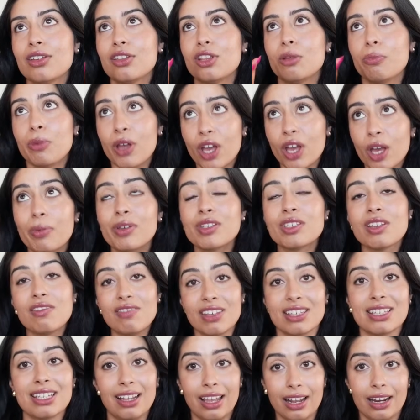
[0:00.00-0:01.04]
the purpose of
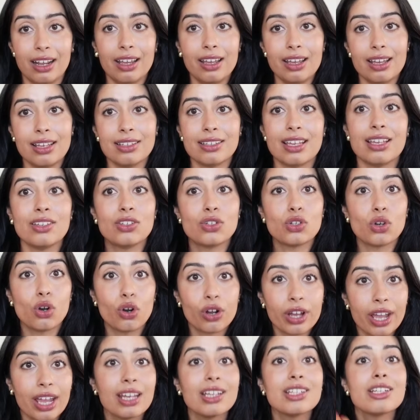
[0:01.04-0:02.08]
this letter is he's
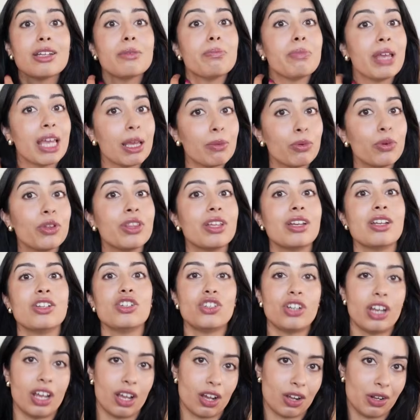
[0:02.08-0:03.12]
talking to people that are
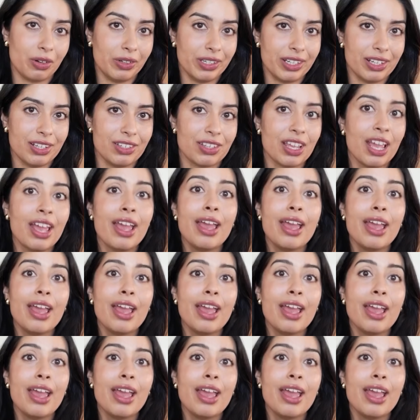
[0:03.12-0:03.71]
shareholders